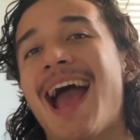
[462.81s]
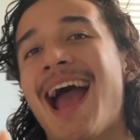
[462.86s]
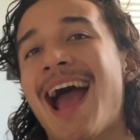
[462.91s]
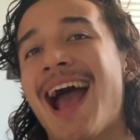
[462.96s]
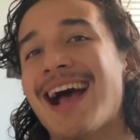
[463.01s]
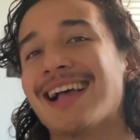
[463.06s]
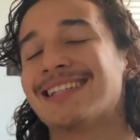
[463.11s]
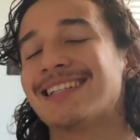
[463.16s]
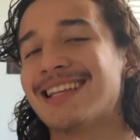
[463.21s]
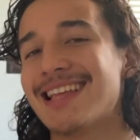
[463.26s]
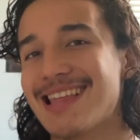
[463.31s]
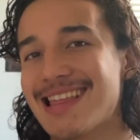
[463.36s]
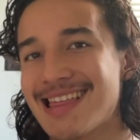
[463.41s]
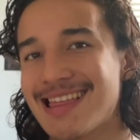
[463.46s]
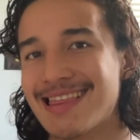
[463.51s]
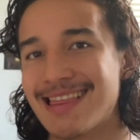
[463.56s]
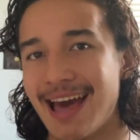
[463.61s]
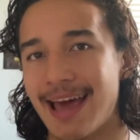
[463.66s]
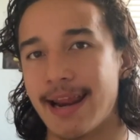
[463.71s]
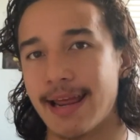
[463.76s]

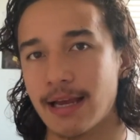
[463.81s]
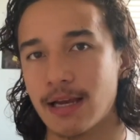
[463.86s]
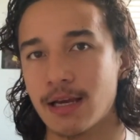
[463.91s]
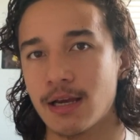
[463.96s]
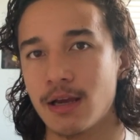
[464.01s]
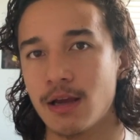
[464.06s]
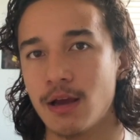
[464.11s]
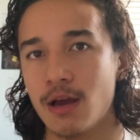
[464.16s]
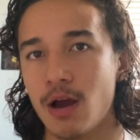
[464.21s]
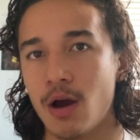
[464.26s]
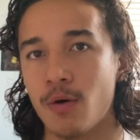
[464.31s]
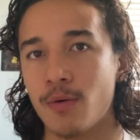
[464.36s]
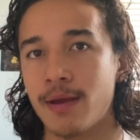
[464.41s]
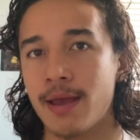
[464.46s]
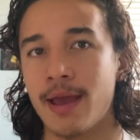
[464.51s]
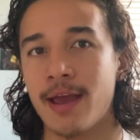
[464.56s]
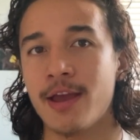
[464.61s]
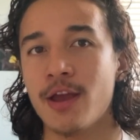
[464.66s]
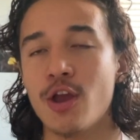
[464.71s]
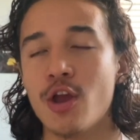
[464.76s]
aesthetic,
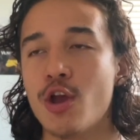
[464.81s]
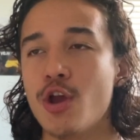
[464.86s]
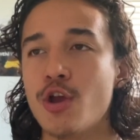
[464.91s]
okay?